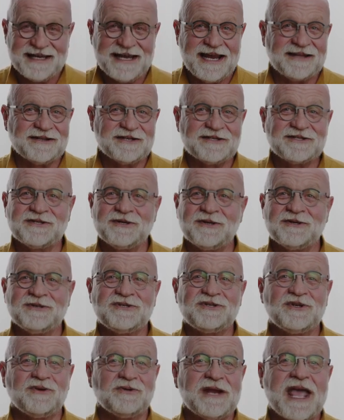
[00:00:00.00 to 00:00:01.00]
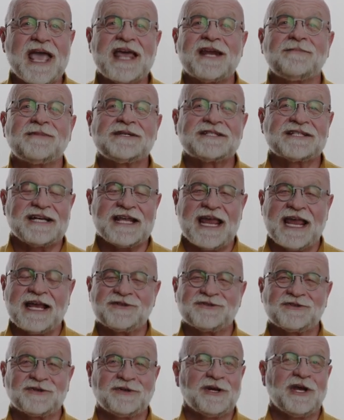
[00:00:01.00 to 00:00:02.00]
And the students unanimously
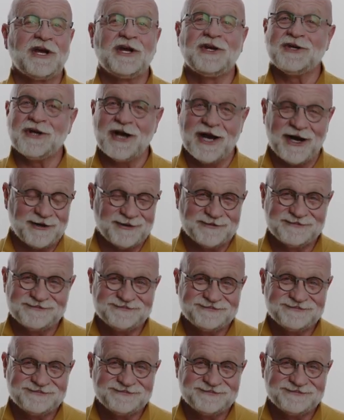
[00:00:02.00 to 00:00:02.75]
answered, No.